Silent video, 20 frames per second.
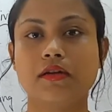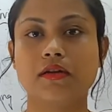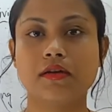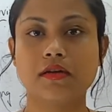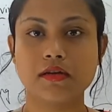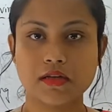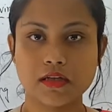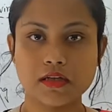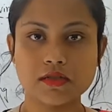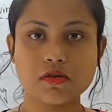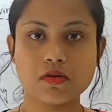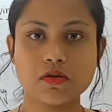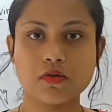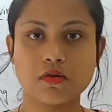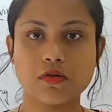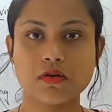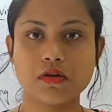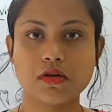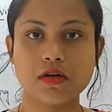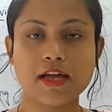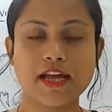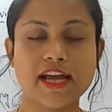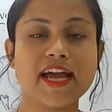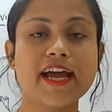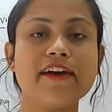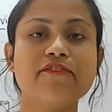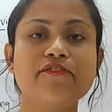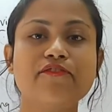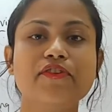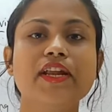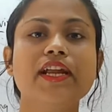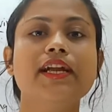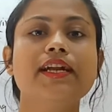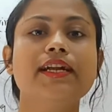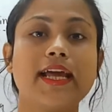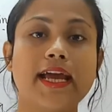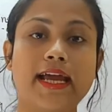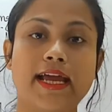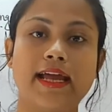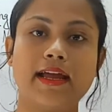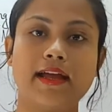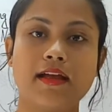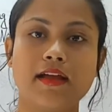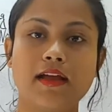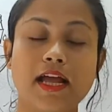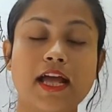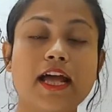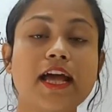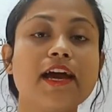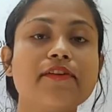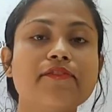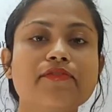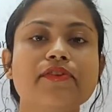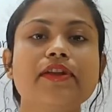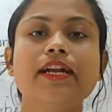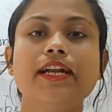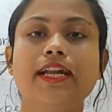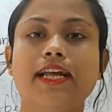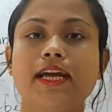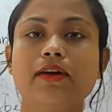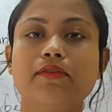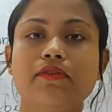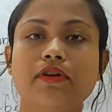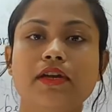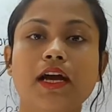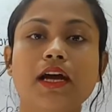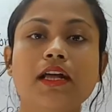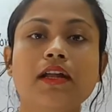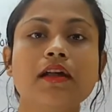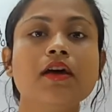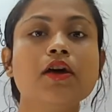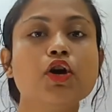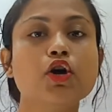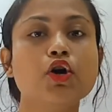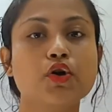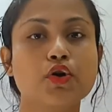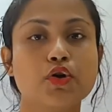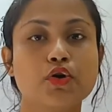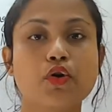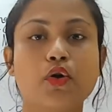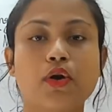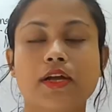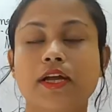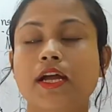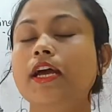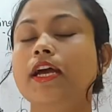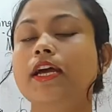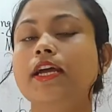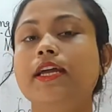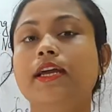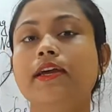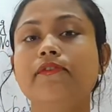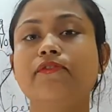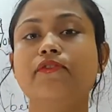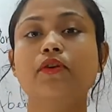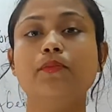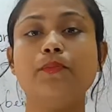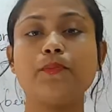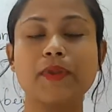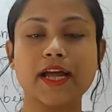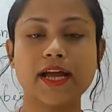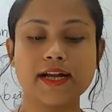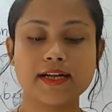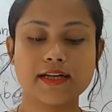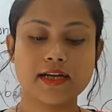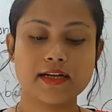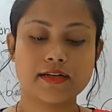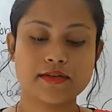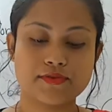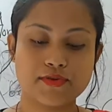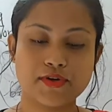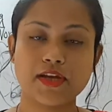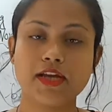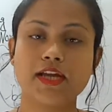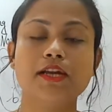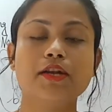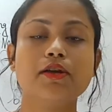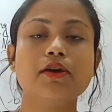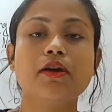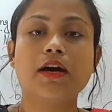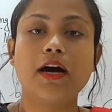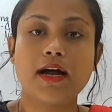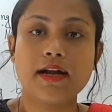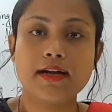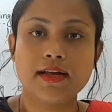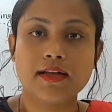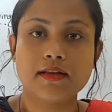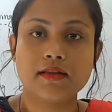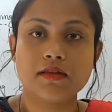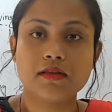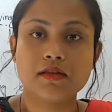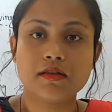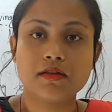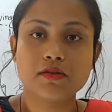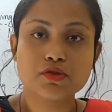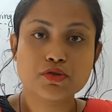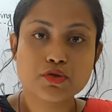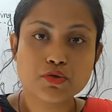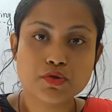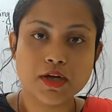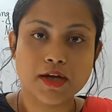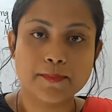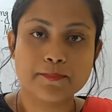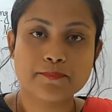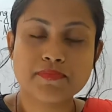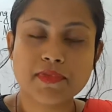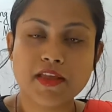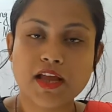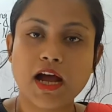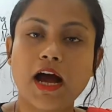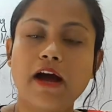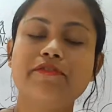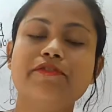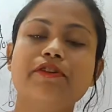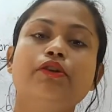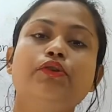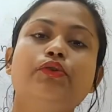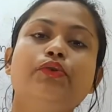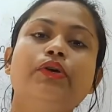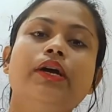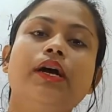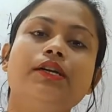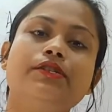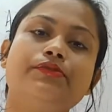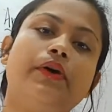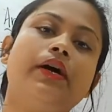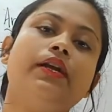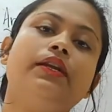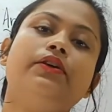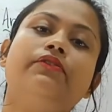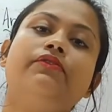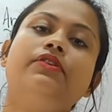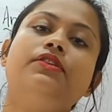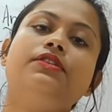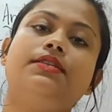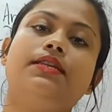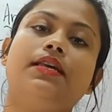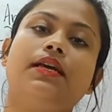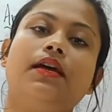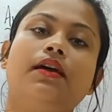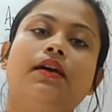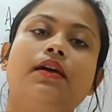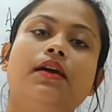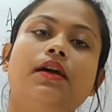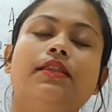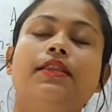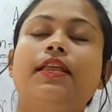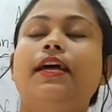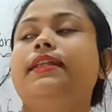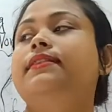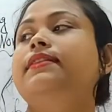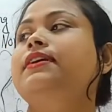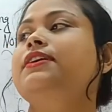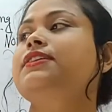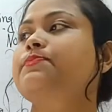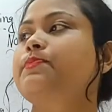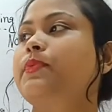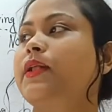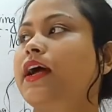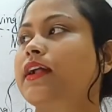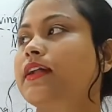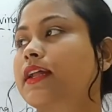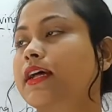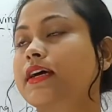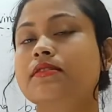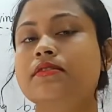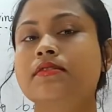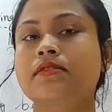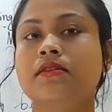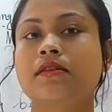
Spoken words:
Yes or no? Every day we are growing. If you plant a tree in your garden today, after 2 years, what you will see? That this plant has